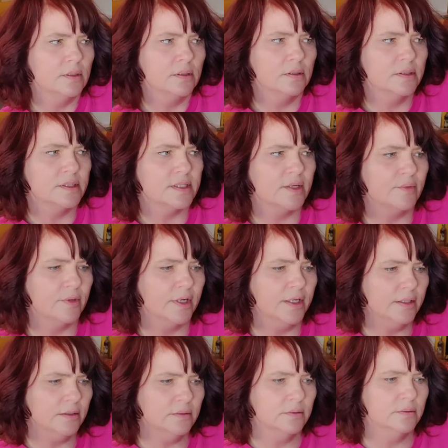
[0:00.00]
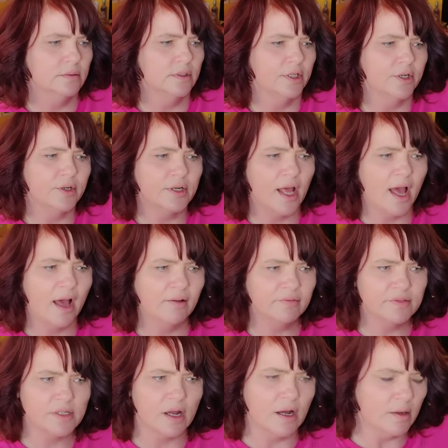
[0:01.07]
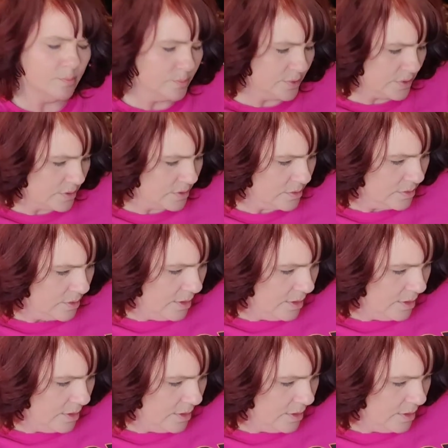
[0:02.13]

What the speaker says: Is that right? Year and a half tops?